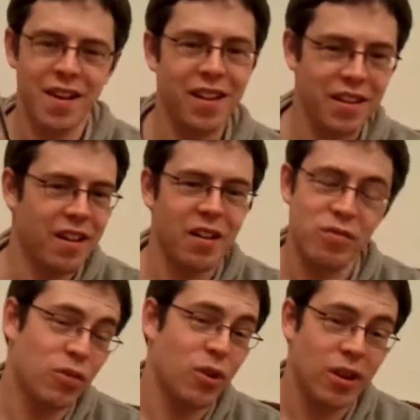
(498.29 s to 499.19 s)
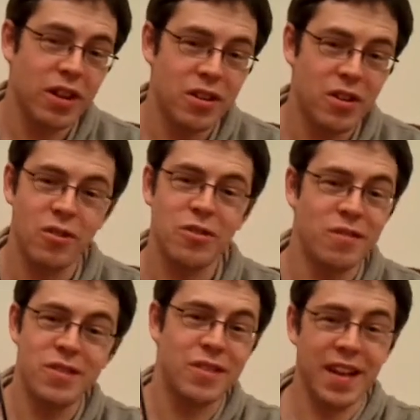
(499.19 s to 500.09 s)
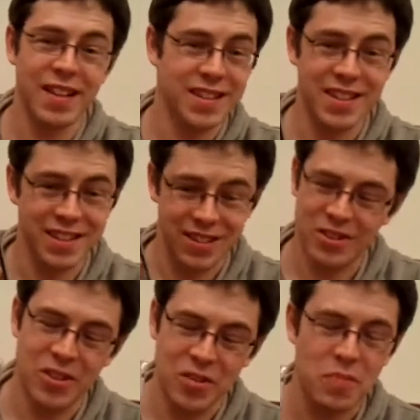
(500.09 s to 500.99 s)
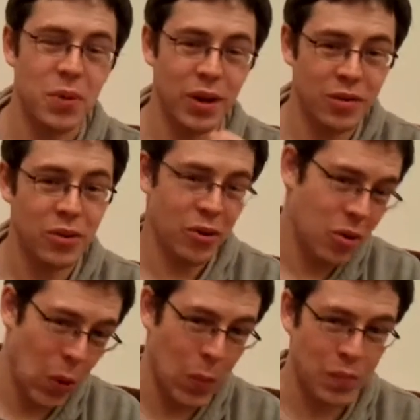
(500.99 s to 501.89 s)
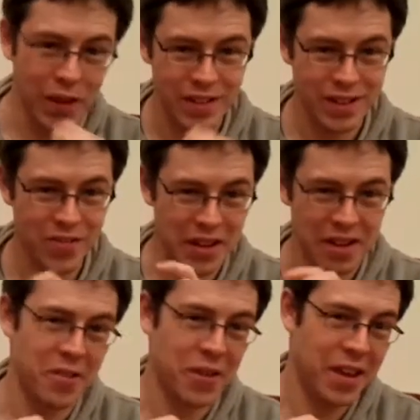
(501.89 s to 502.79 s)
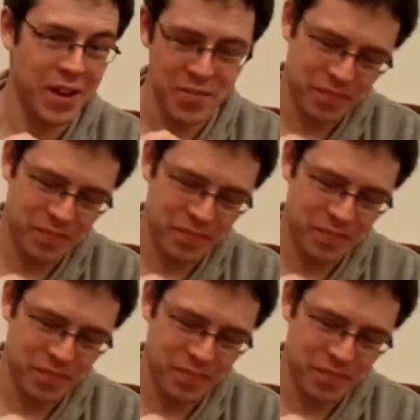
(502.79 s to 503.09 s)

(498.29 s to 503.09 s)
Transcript: And for all I know, you can't see this at all. But I'm going to hope that it's coming out okay.